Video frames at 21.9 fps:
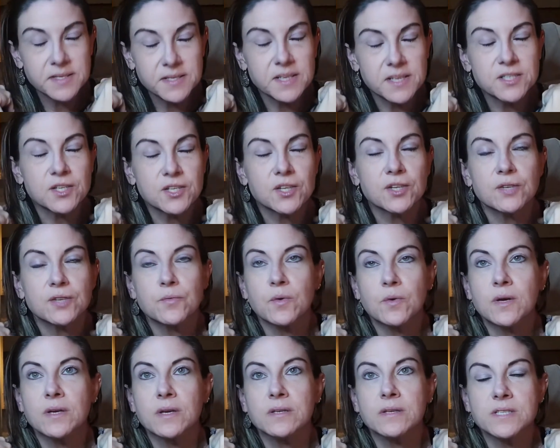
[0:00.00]
a good
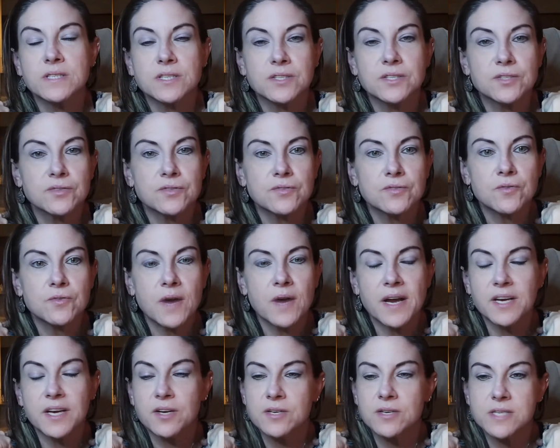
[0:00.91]
one to do at
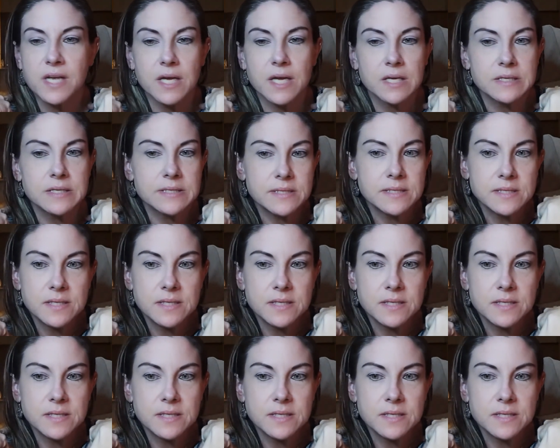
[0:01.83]
your desk,